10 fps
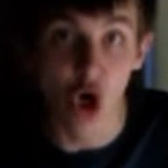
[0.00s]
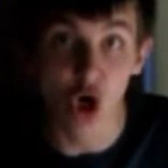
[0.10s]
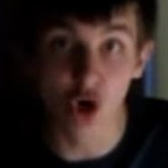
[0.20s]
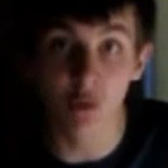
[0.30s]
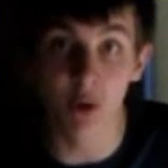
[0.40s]

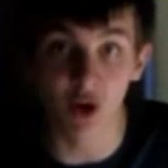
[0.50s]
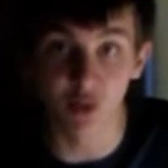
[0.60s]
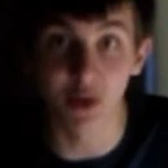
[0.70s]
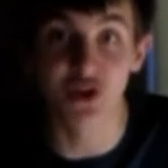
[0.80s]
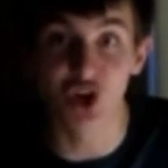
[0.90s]
could
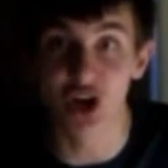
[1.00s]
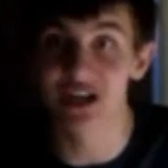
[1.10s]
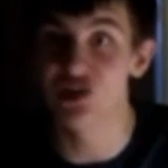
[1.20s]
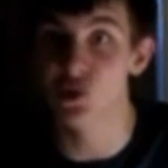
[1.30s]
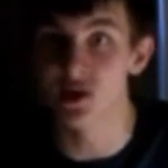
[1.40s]
possibly turn into a